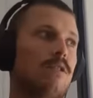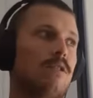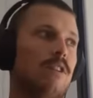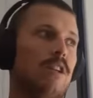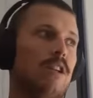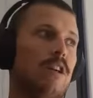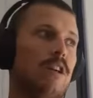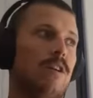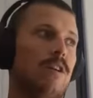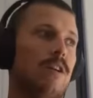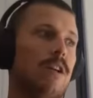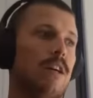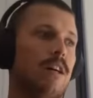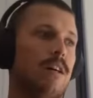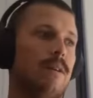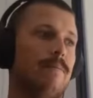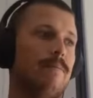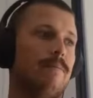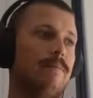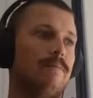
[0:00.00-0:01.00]

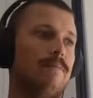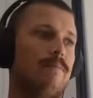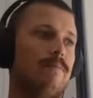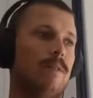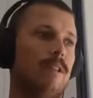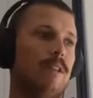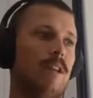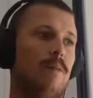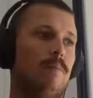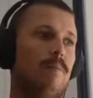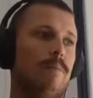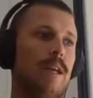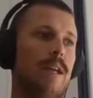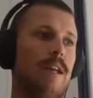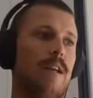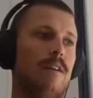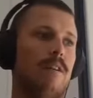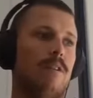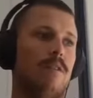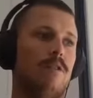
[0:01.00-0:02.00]

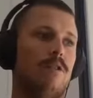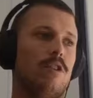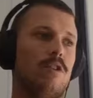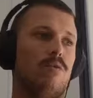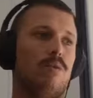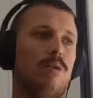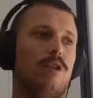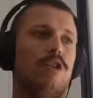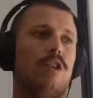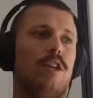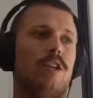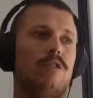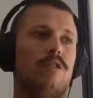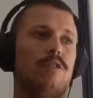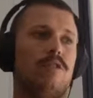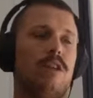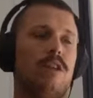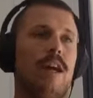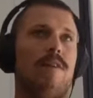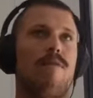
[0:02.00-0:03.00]
Being
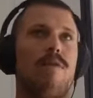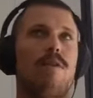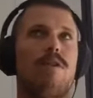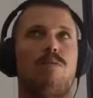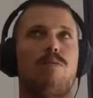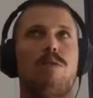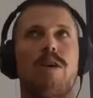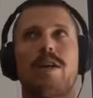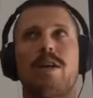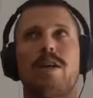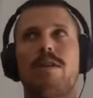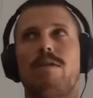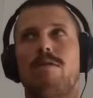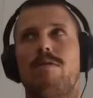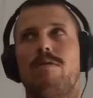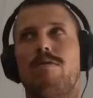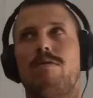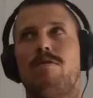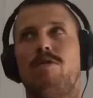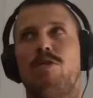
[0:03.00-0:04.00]
just everyone's
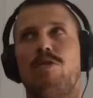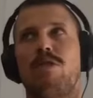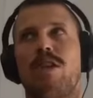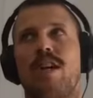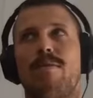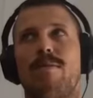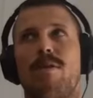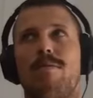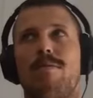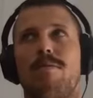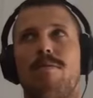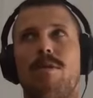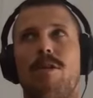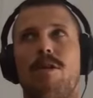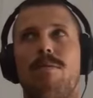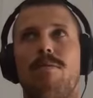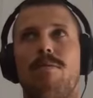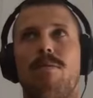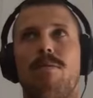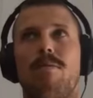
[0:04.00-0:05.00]
working full time
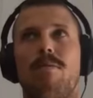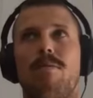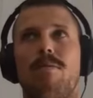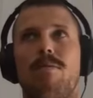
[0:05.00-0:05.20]
on